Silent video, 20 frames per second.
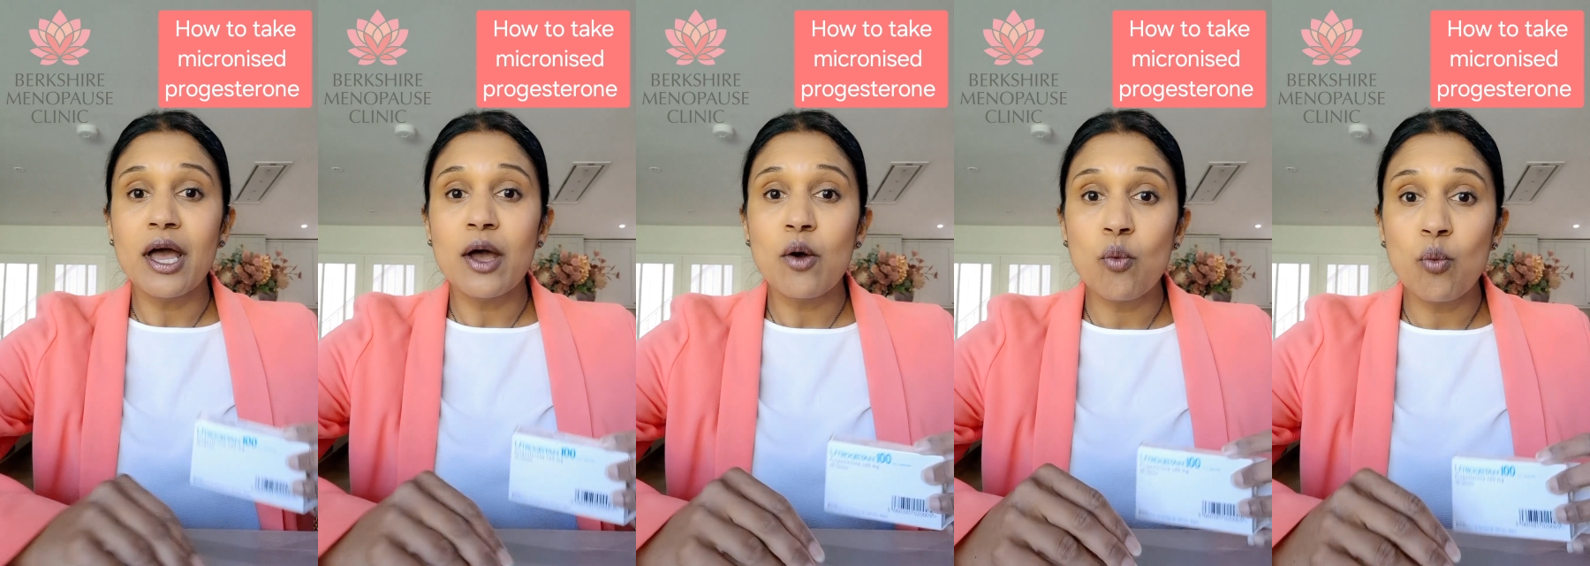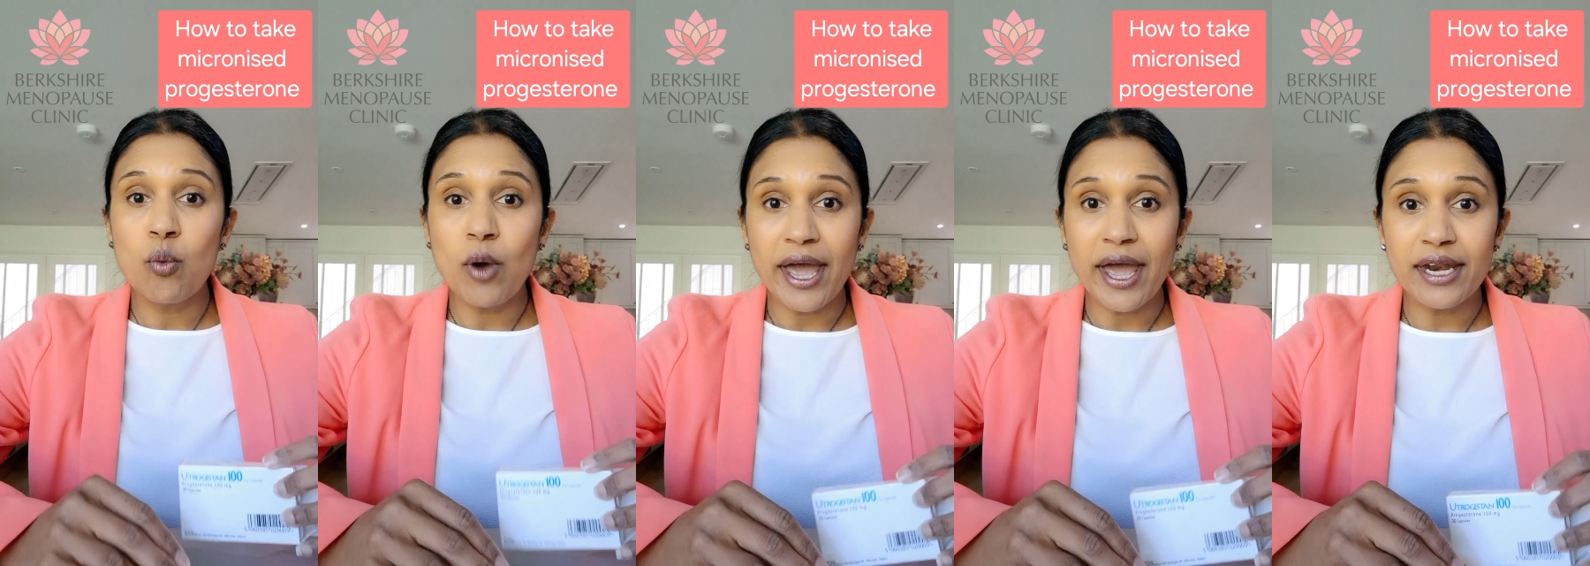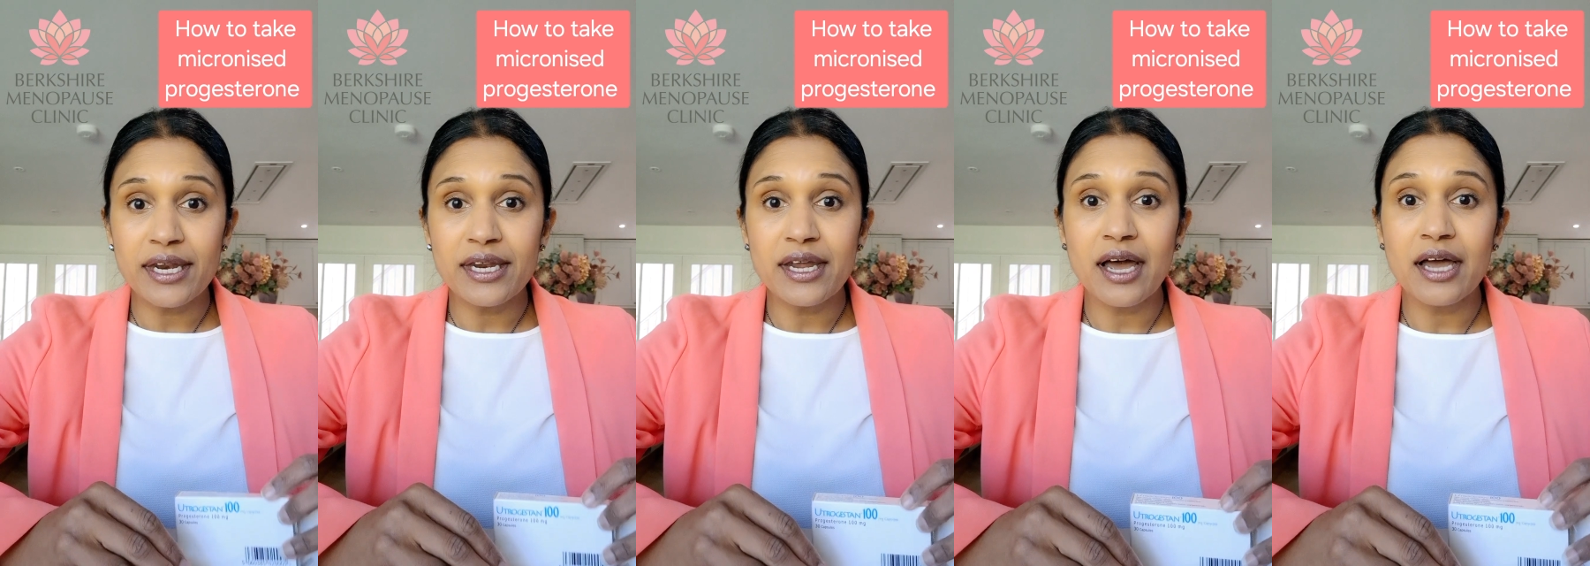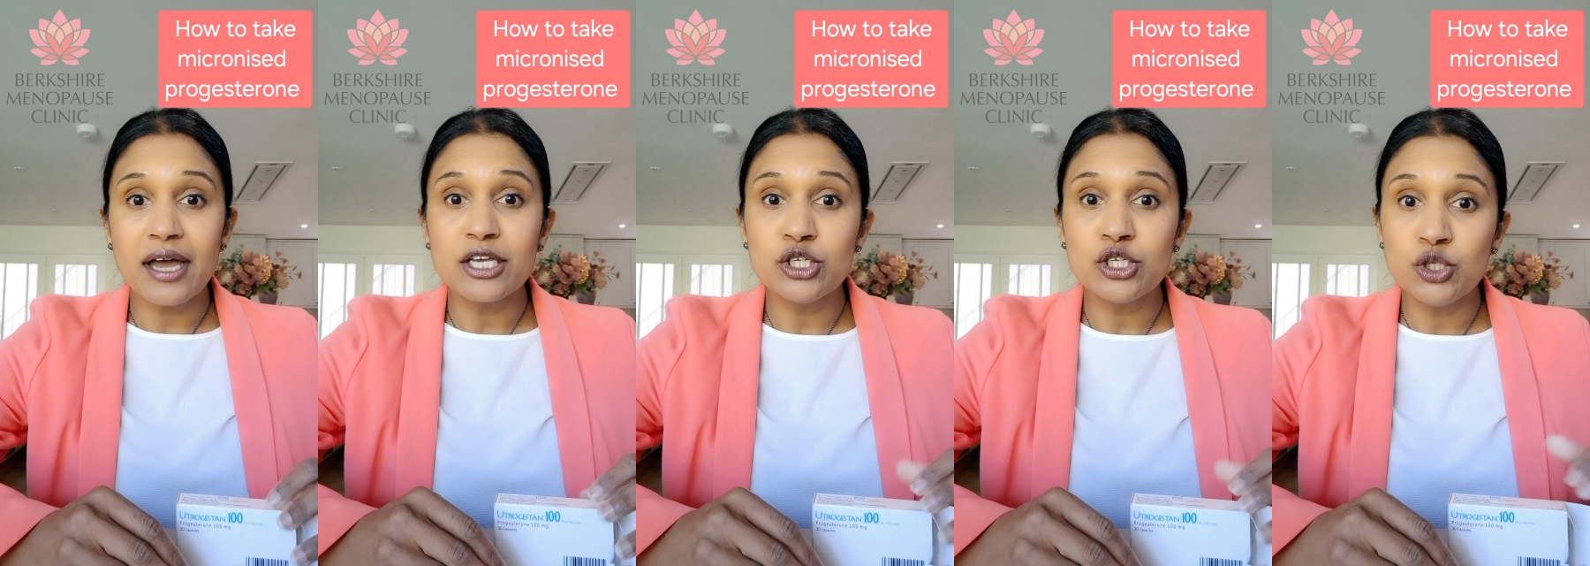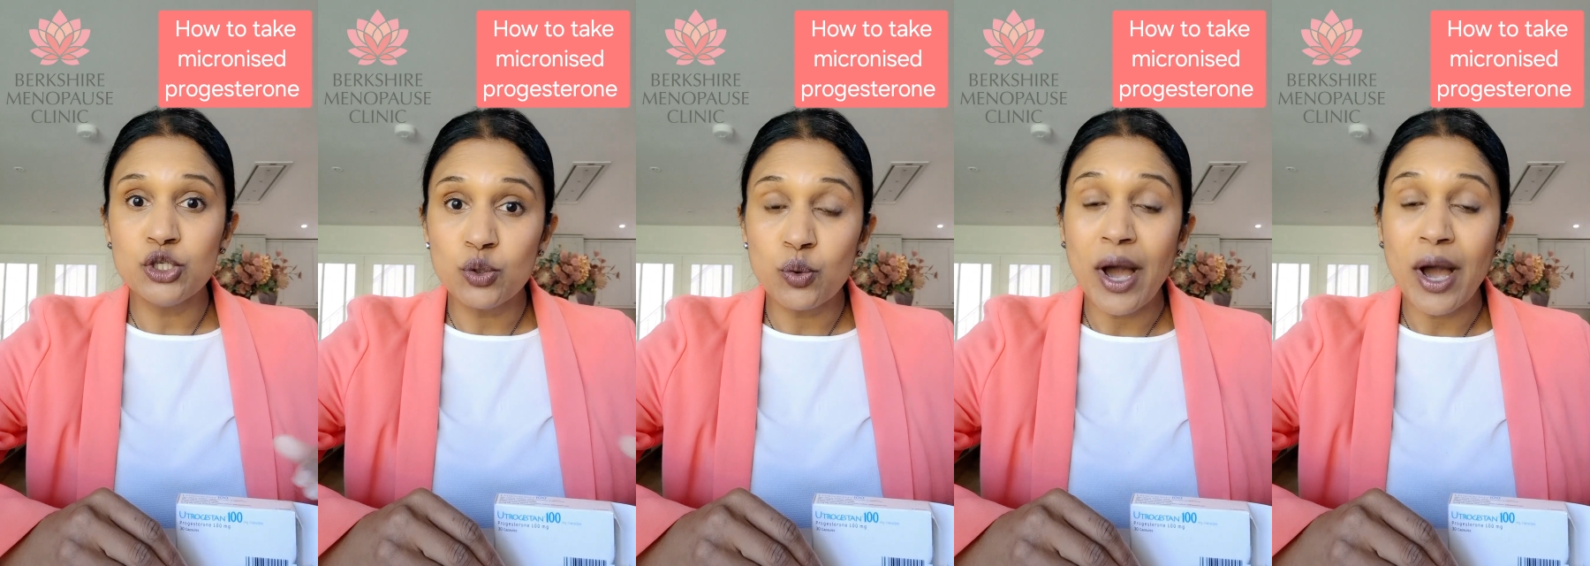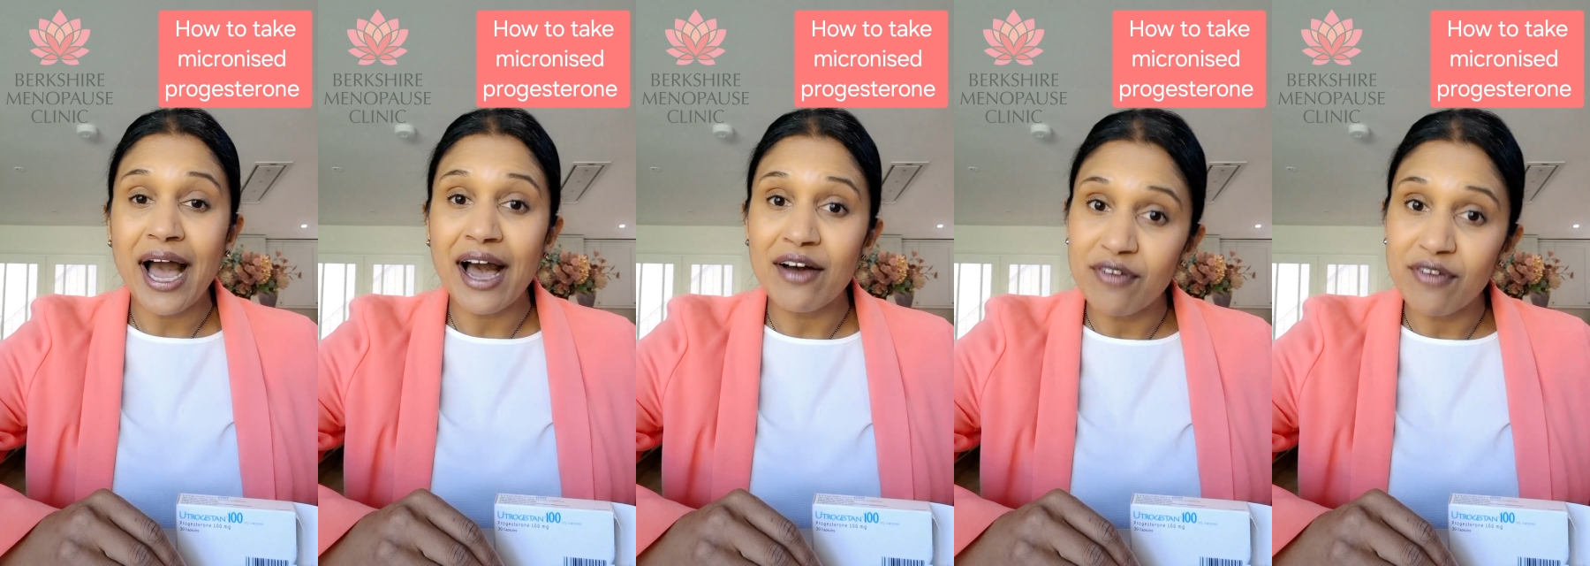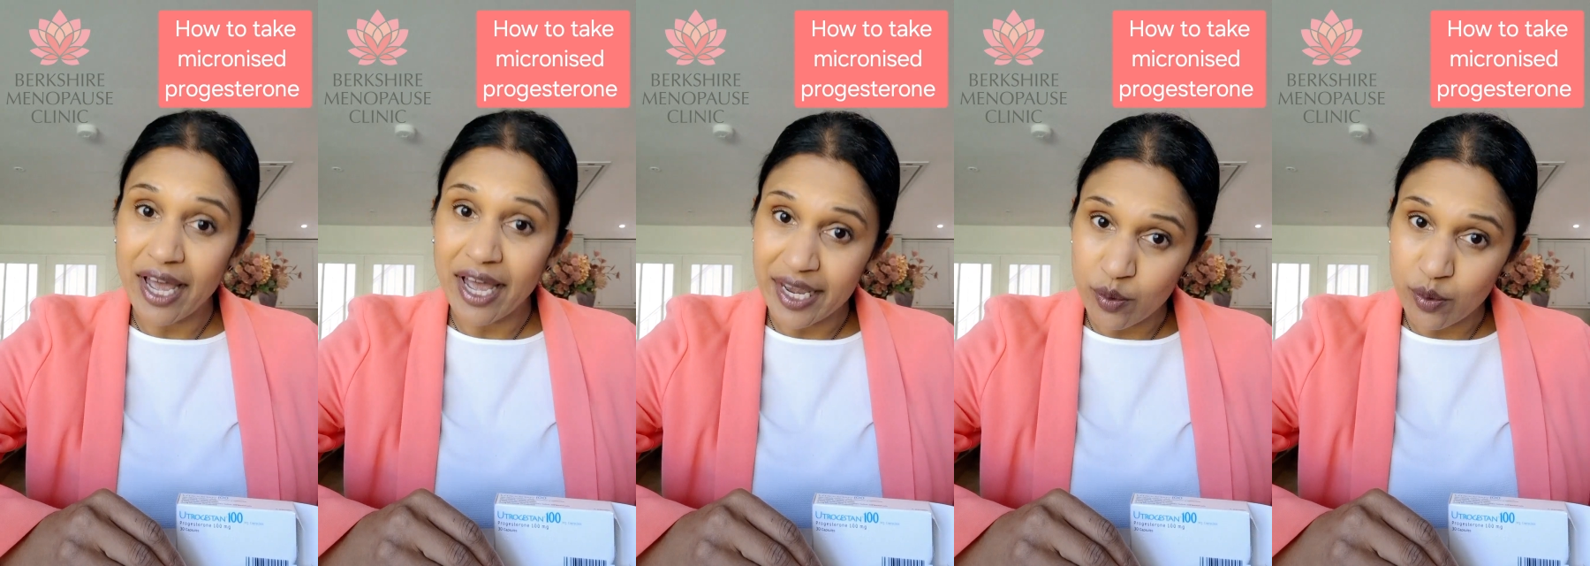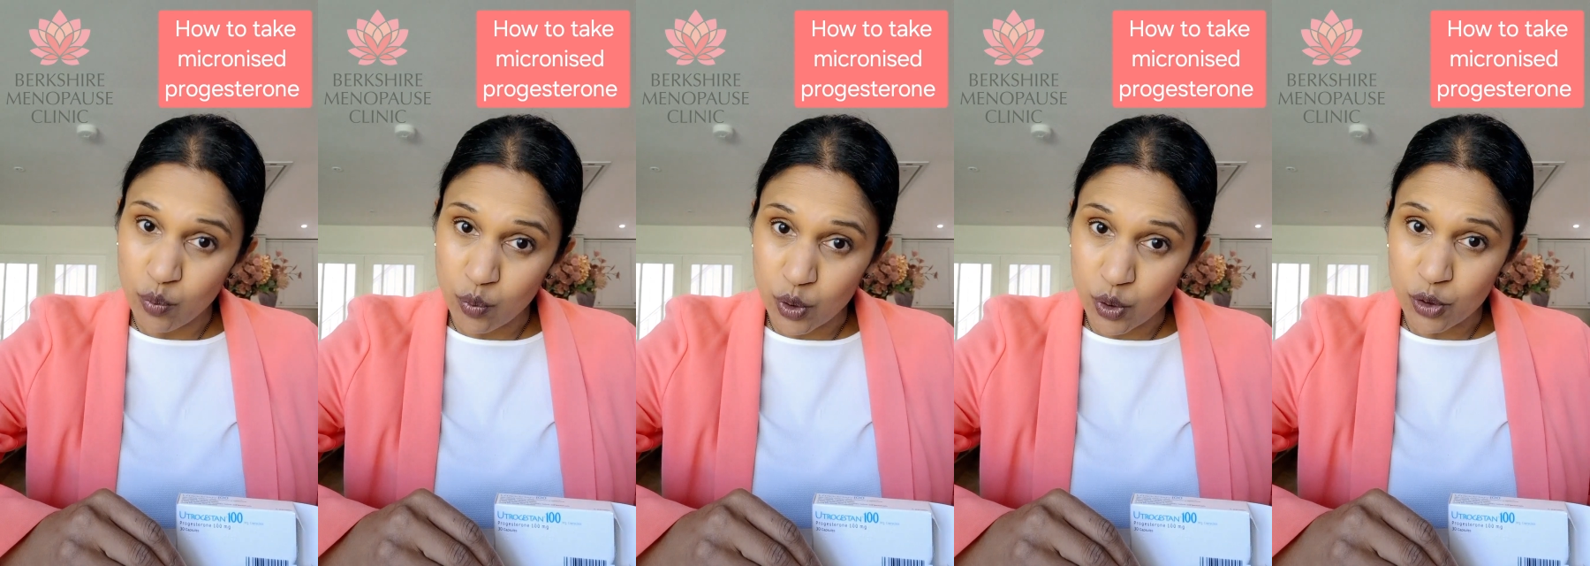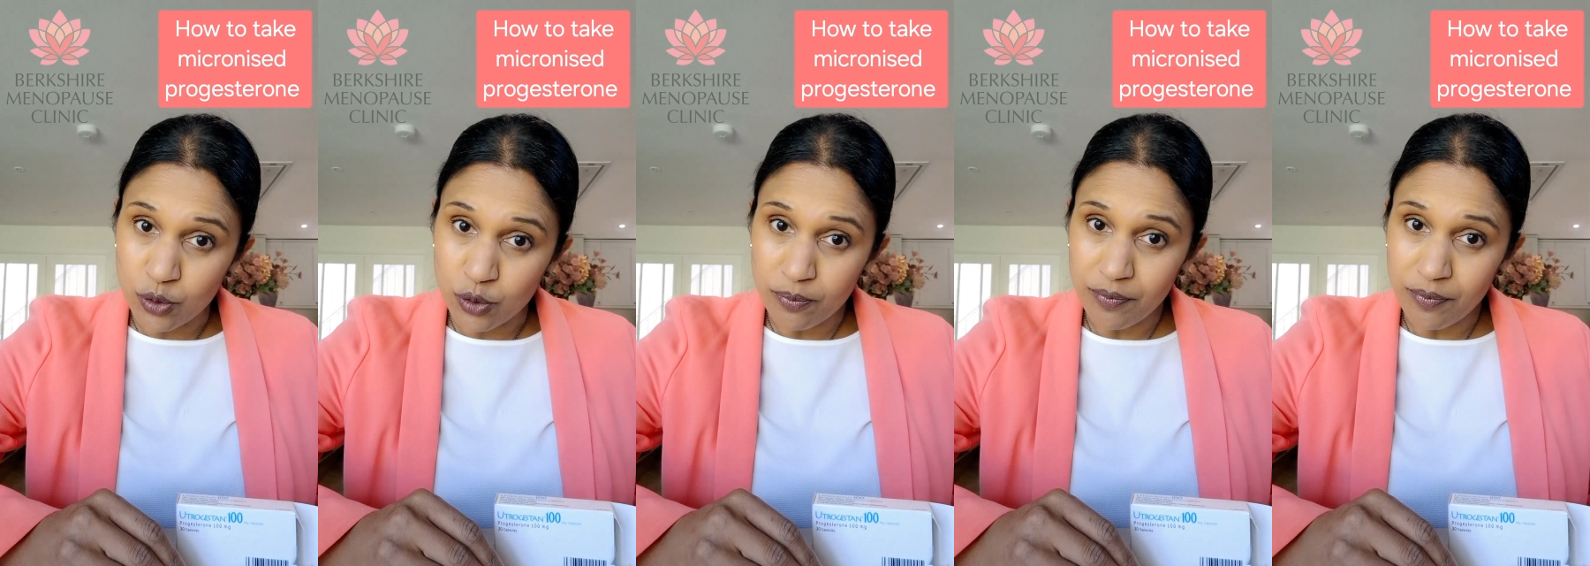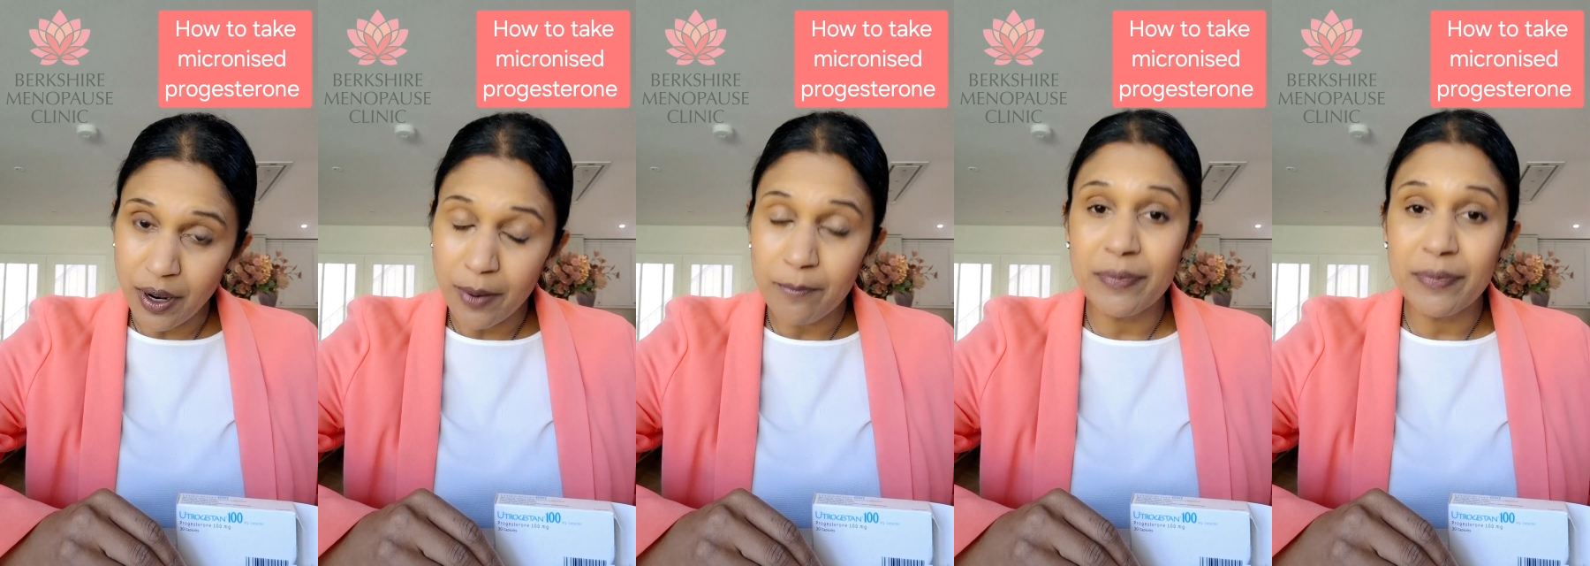when you have a womb,